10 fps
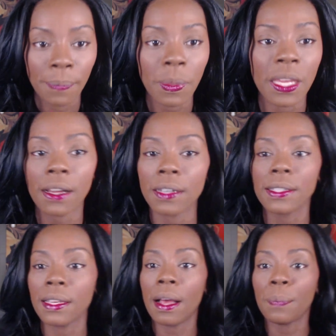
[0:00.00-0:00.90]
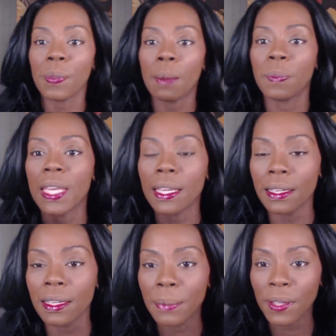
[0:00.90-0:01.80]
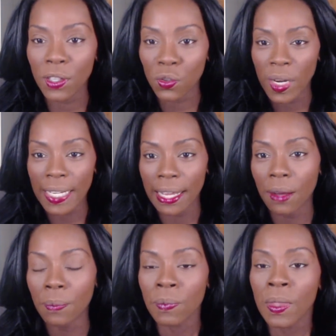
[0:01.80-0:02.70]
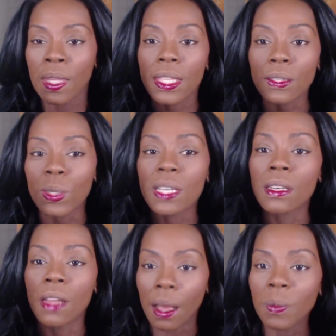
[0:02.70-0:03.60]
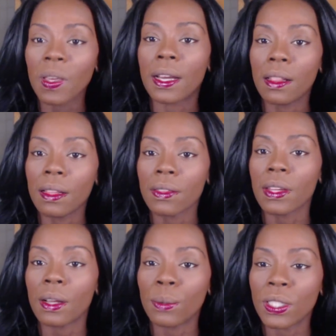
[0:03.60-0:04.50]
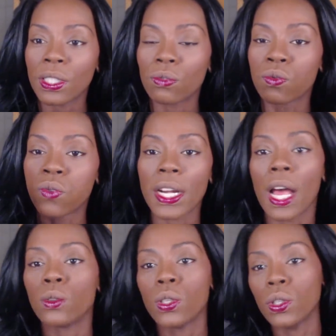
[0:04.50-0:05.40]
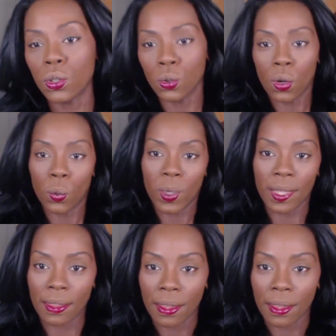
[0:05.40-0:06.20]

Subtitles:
And honestly, I'm thinking about this right now. This would not be a color that I would just run out to the store with.